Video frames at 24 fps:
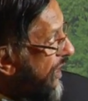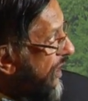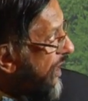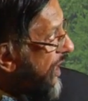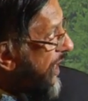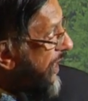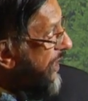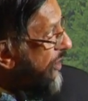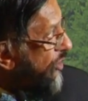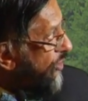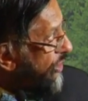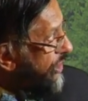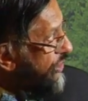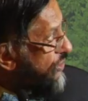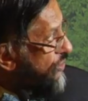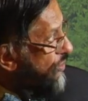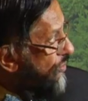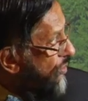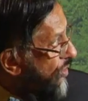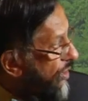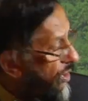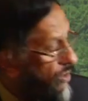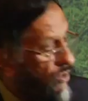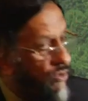I also
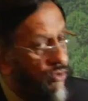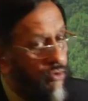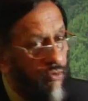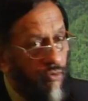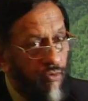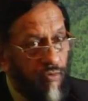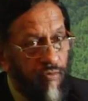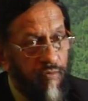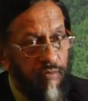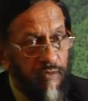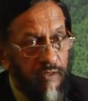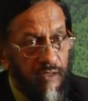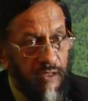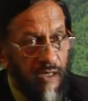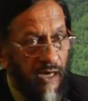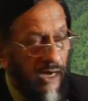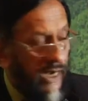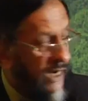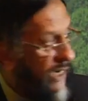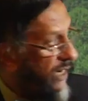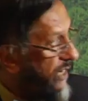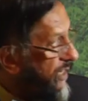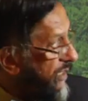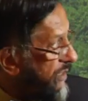want to
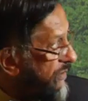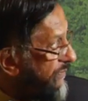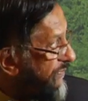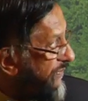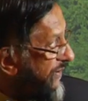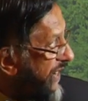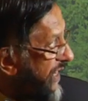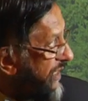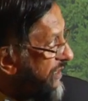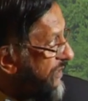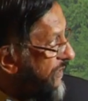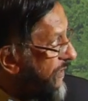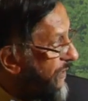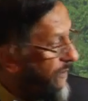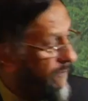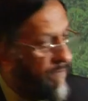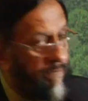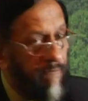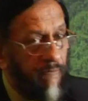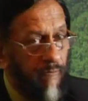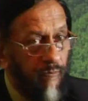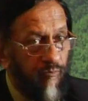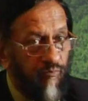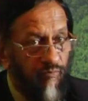highlight the fact that,
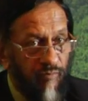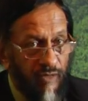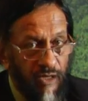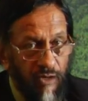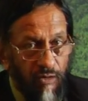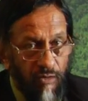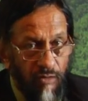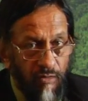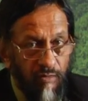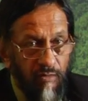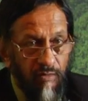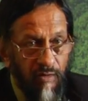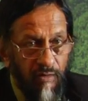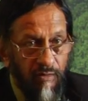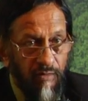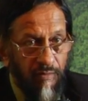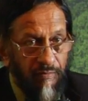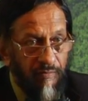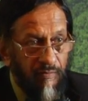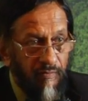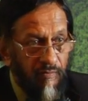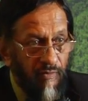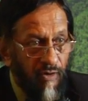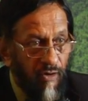you
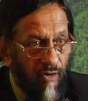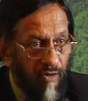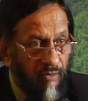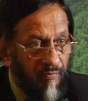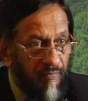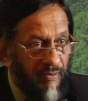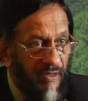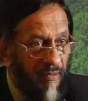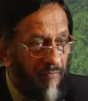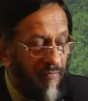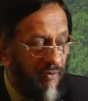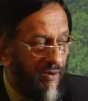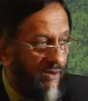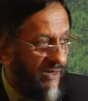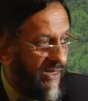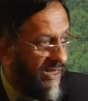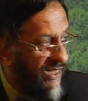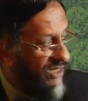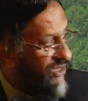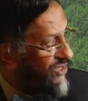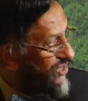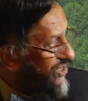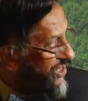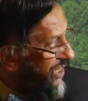know, a lot of people
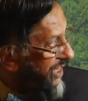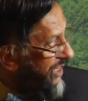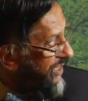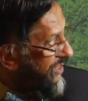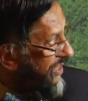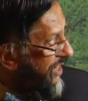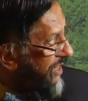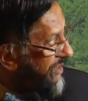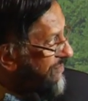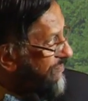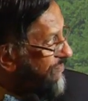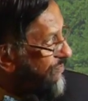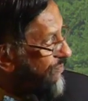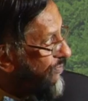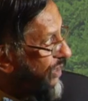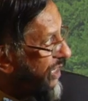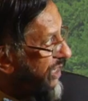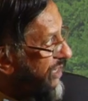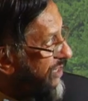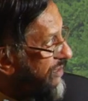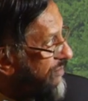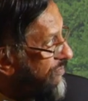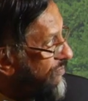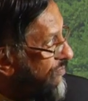can say that
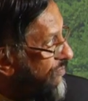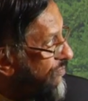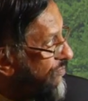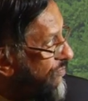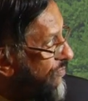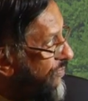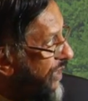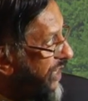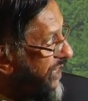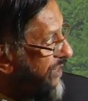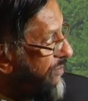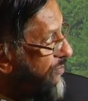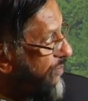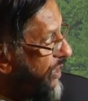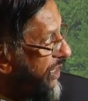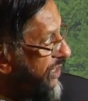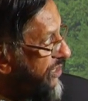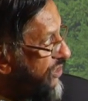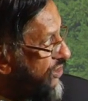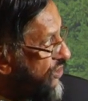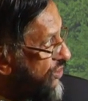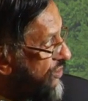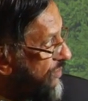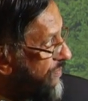many
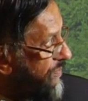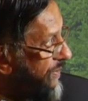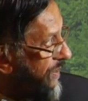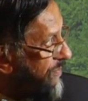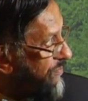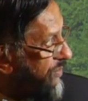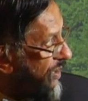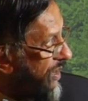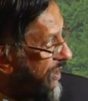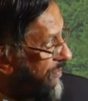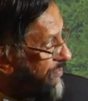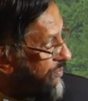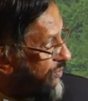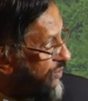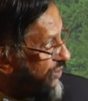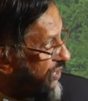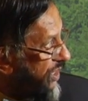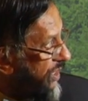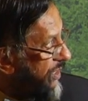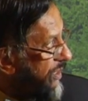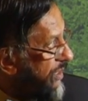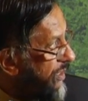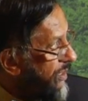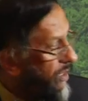millions of people are
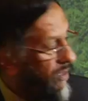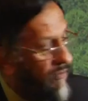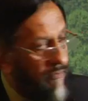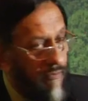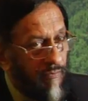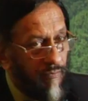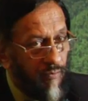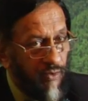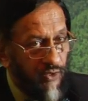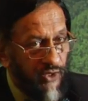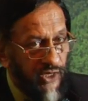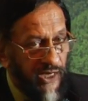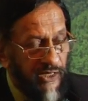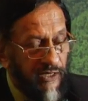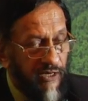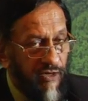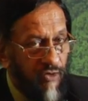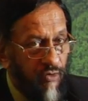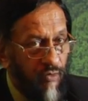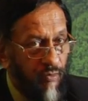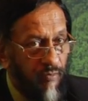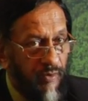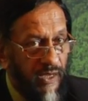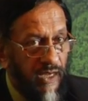
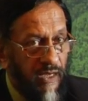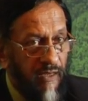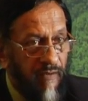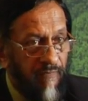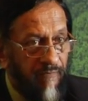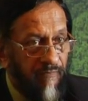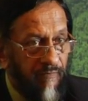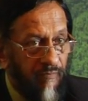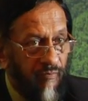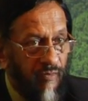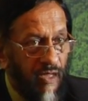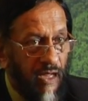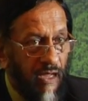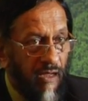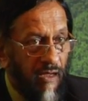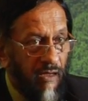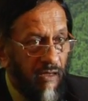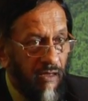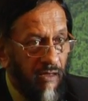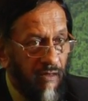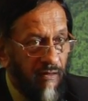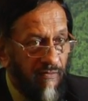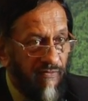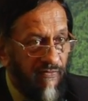projected to be
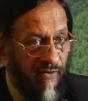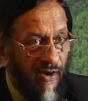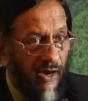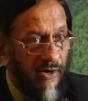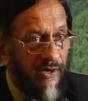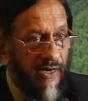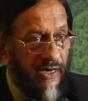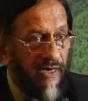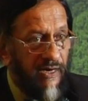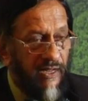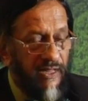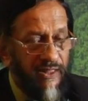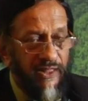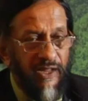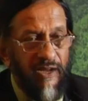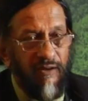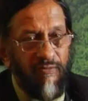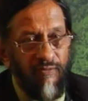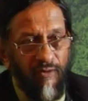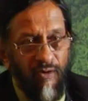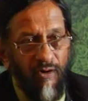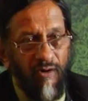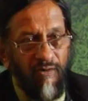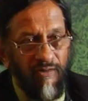flooded, and
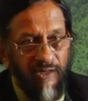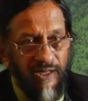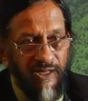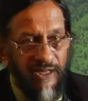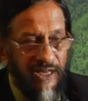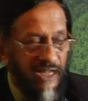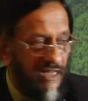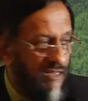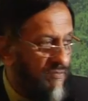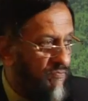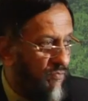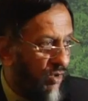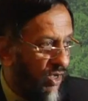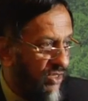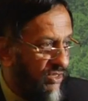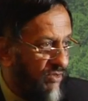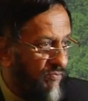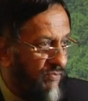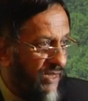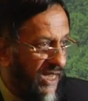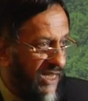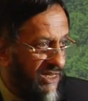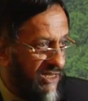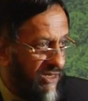therefore it doesn't bother
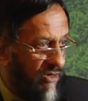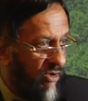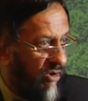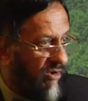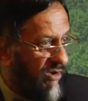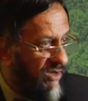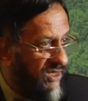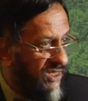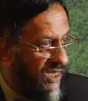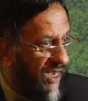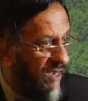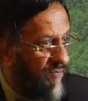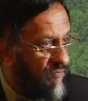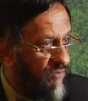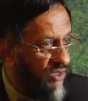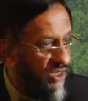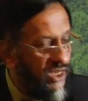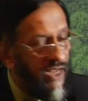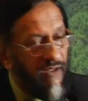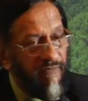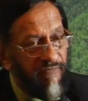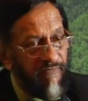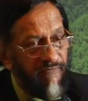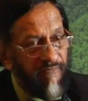me as long as I'm
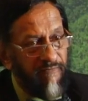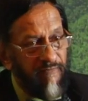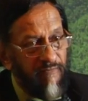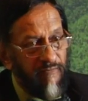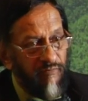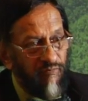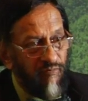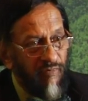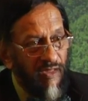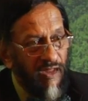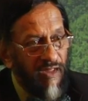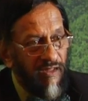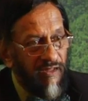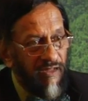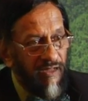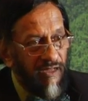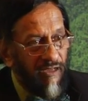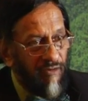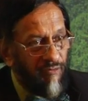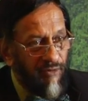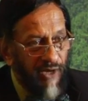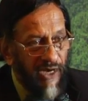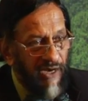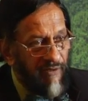safe.
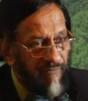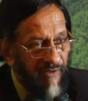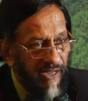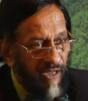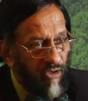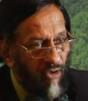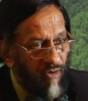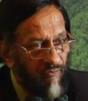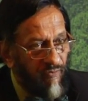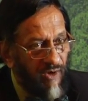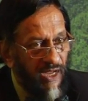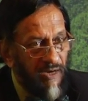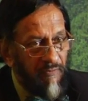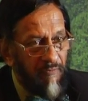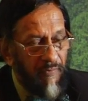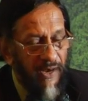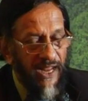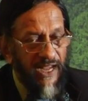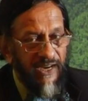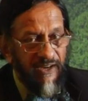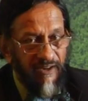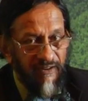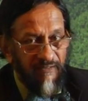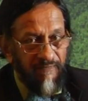We are living on one
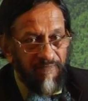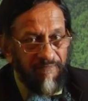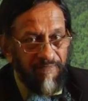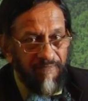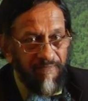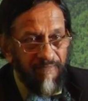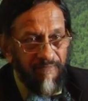planet.